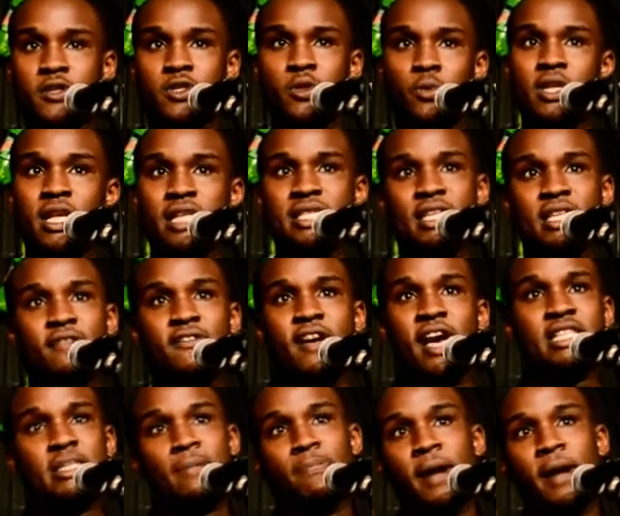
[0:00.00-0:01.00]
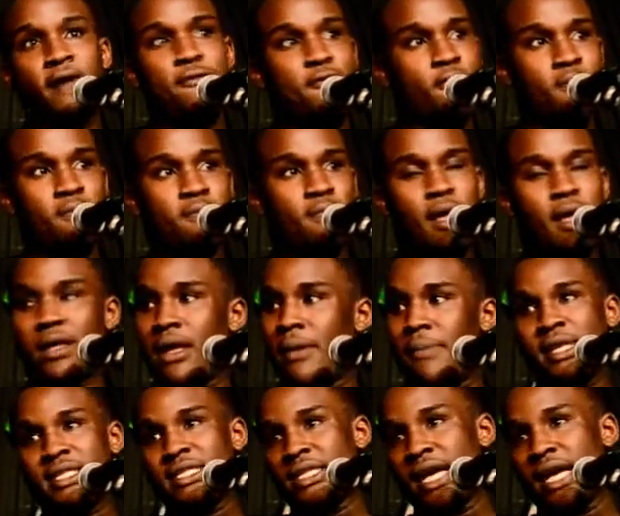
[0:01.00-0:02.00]
So we just give guys a platform.
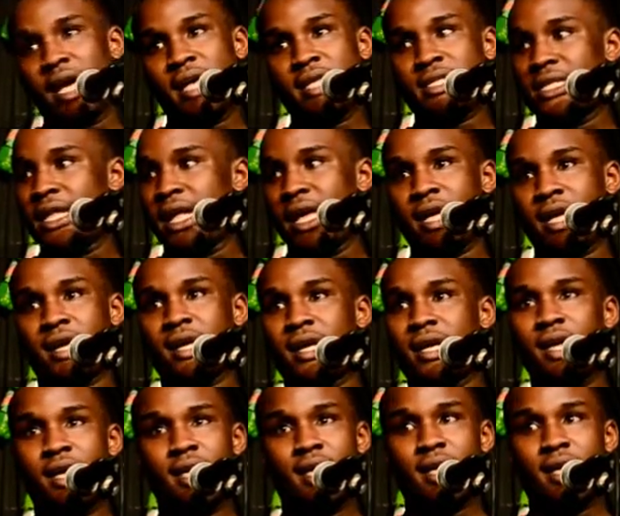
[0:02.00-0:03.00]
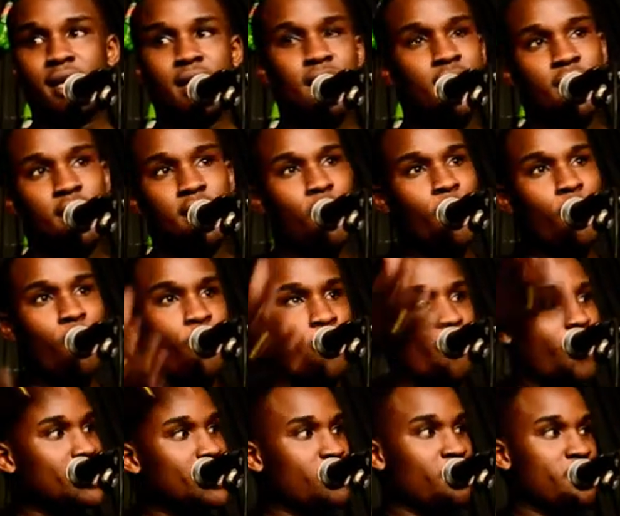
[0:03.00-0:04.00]
Amazing guys like the
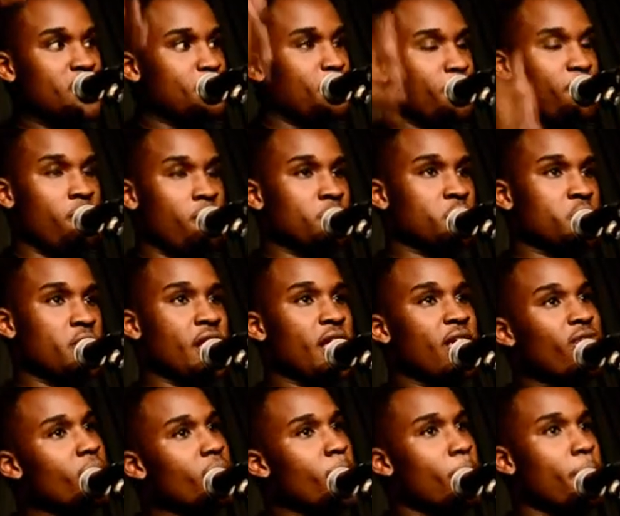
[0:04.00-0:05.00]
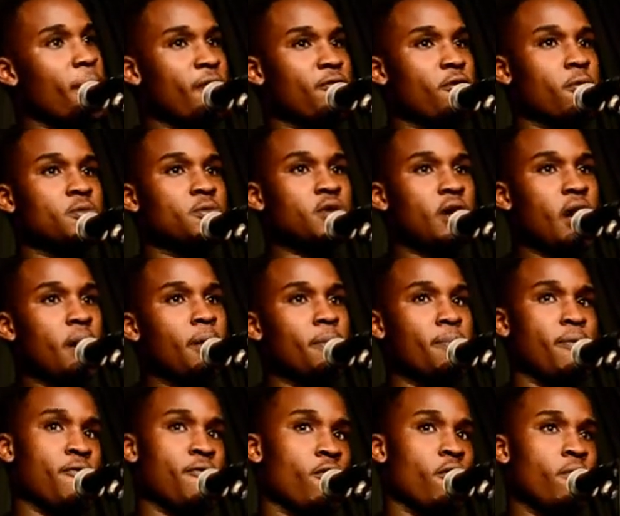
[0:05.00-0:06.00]
ones who've just performed today. Give them a platform to come and
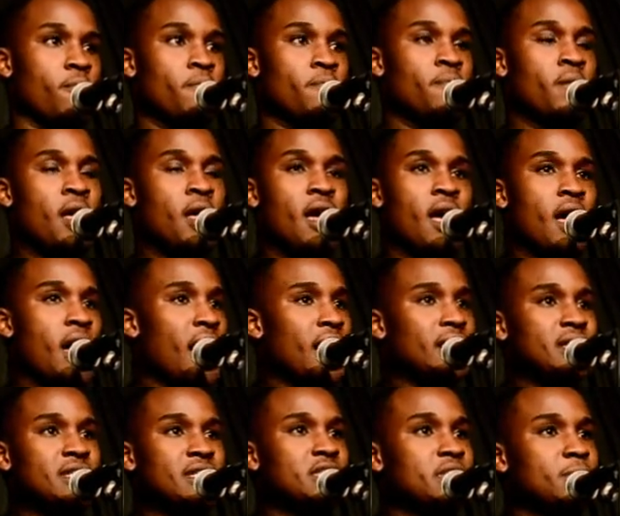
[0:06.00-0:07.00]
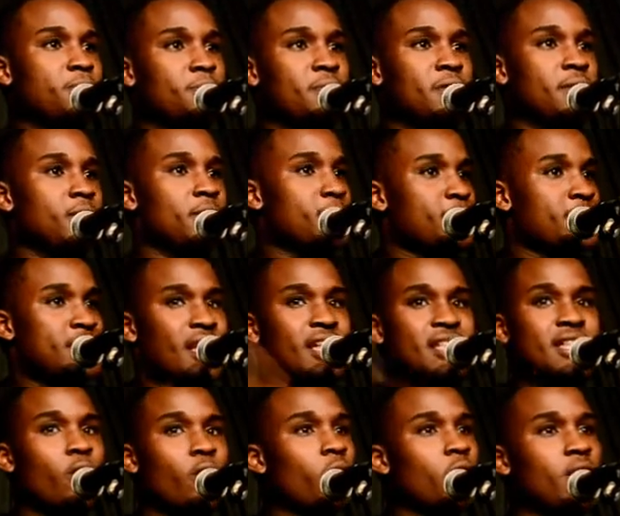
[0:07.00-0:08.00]
perform and just
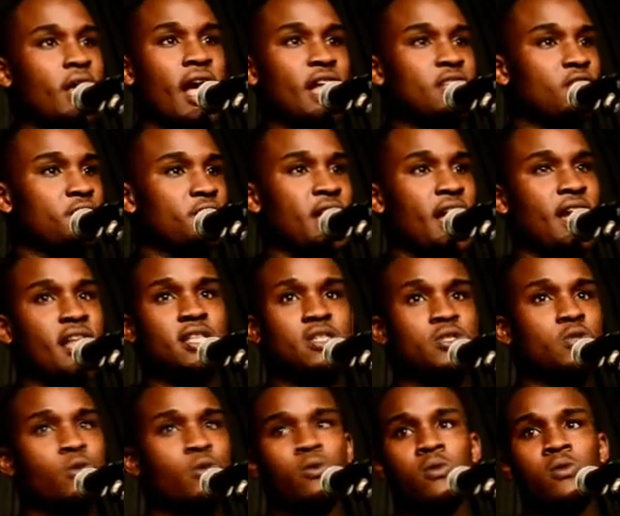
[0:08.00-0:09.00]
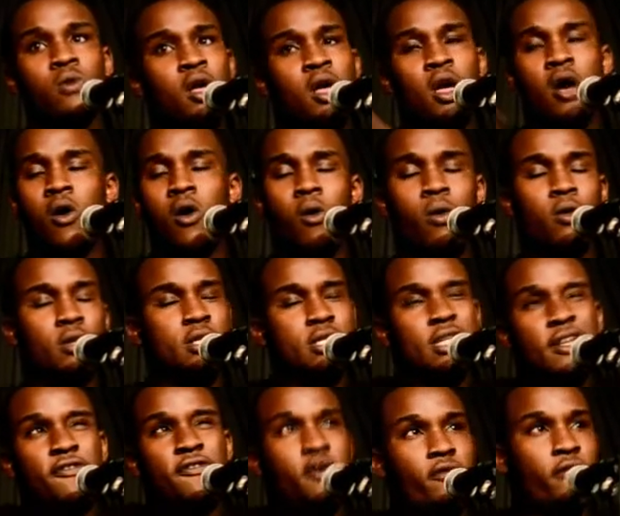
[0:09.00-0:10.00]
present all kinds of talents to all
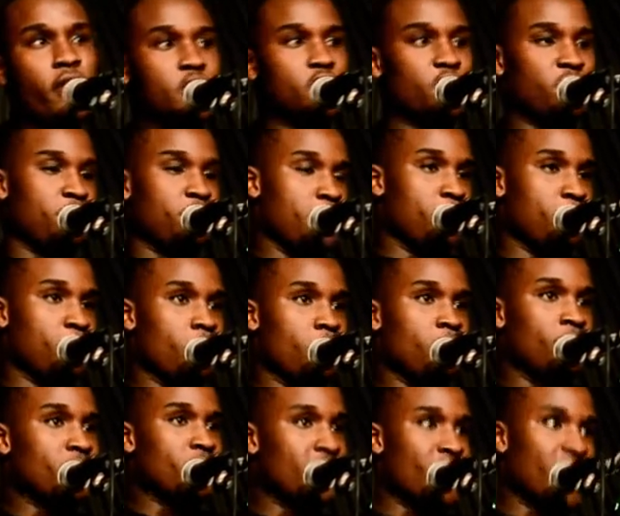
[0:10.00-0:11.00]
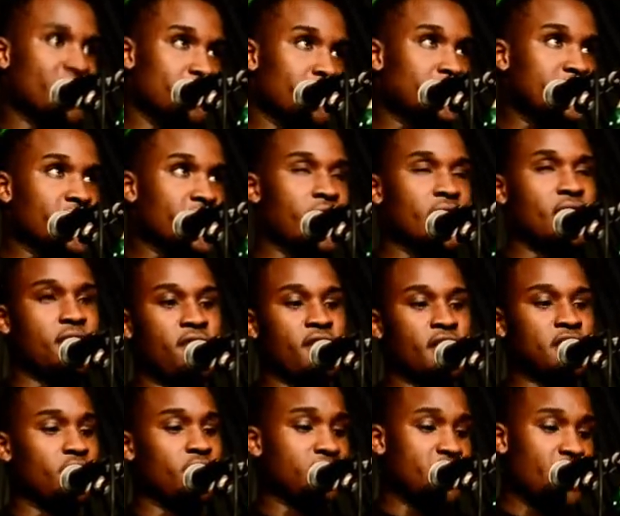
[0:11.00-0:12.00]
different range of people. And that's our second
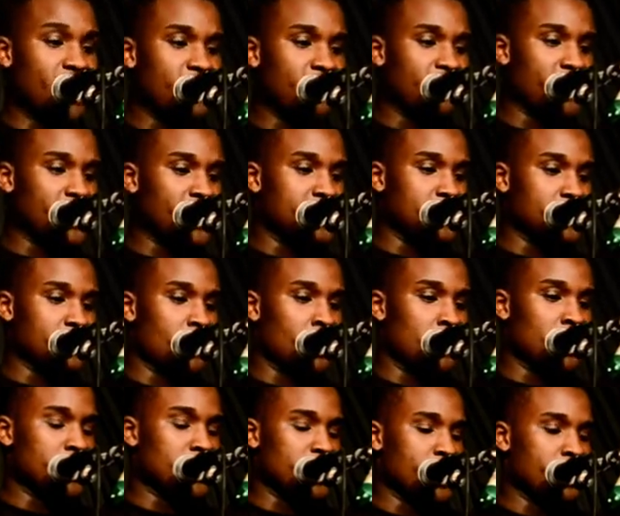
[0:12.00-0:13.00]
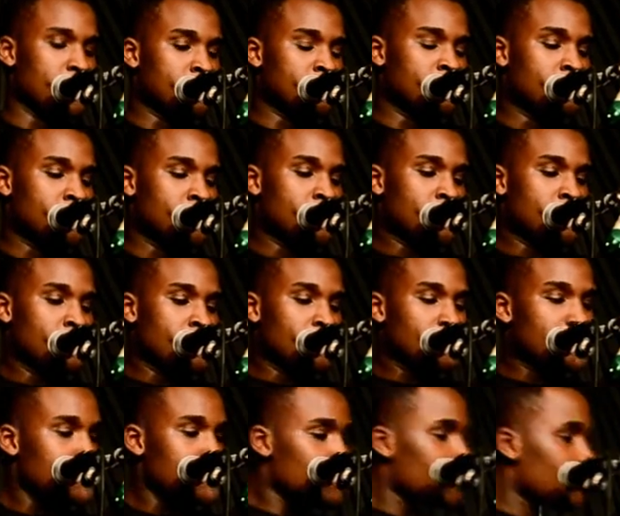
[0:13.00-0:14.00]
event. Our third event is called, help
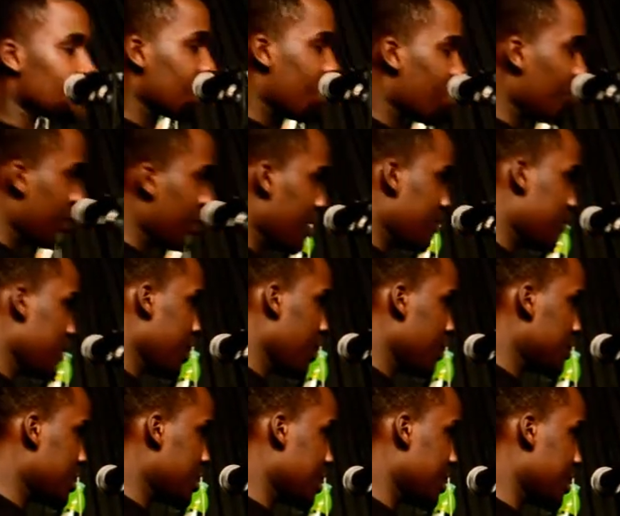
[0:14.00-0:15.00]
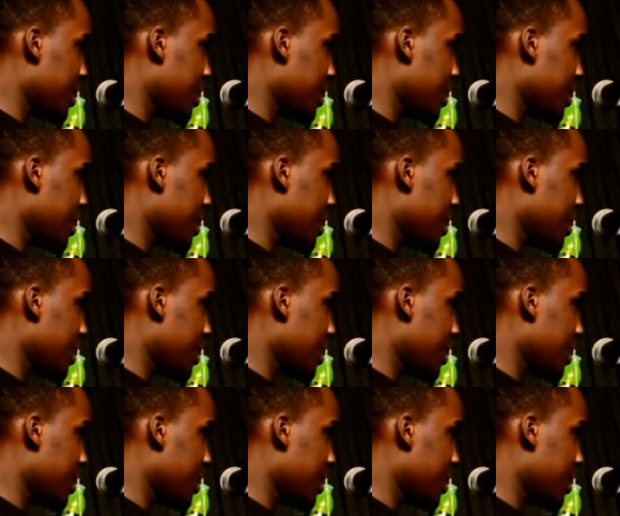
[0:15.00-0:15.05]
me out.